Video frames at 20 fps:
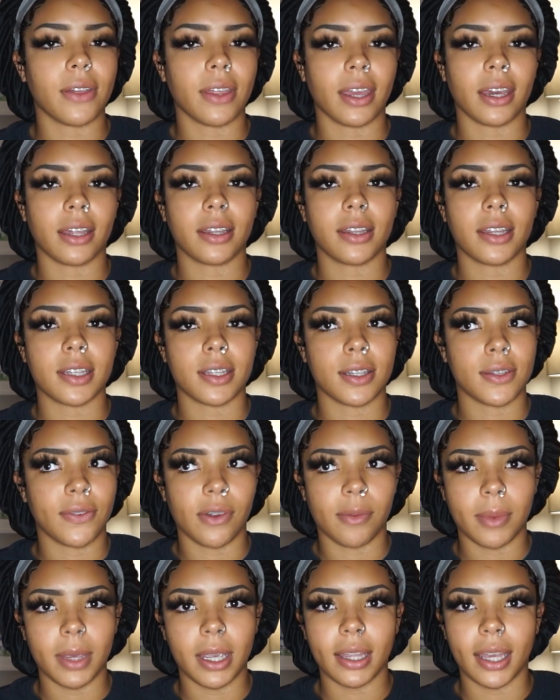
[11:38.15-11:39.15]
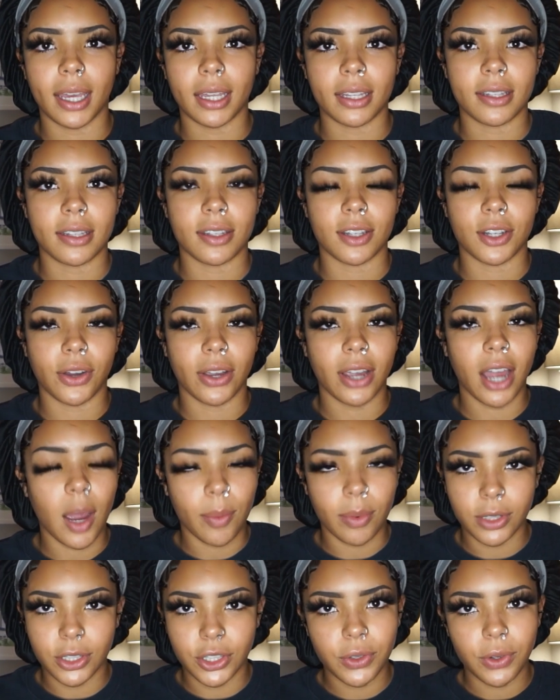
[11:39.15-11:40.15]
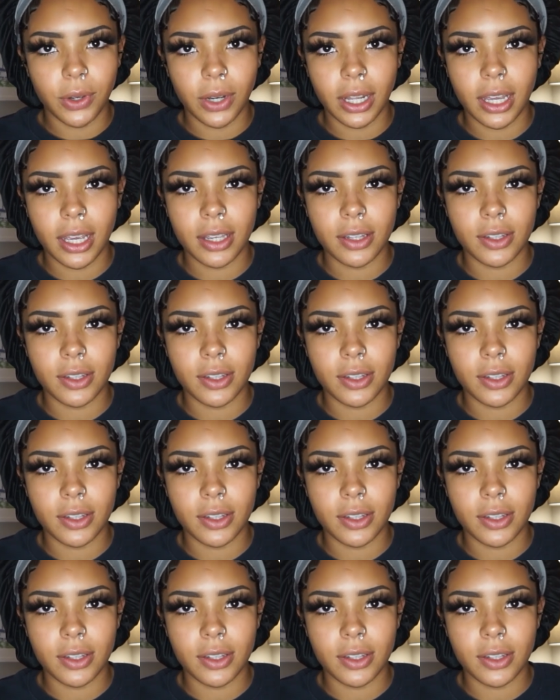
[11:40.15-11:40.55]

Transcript: like this is for me, like this is a great opportunity.